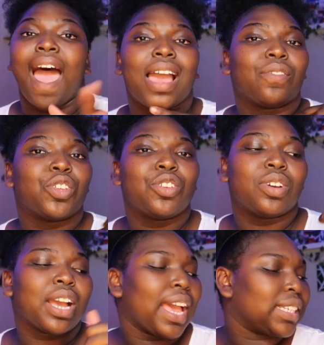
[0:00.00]
after you
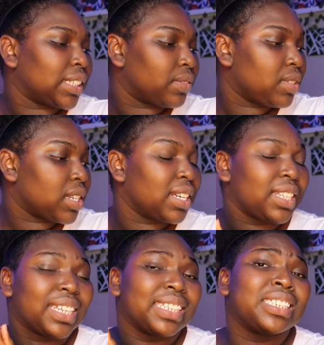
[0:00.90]
guys have done
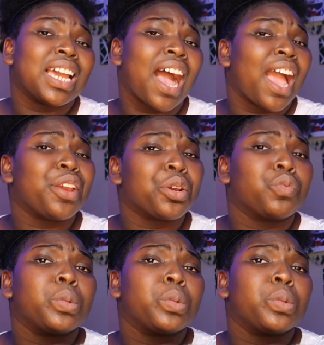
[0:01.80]
the entire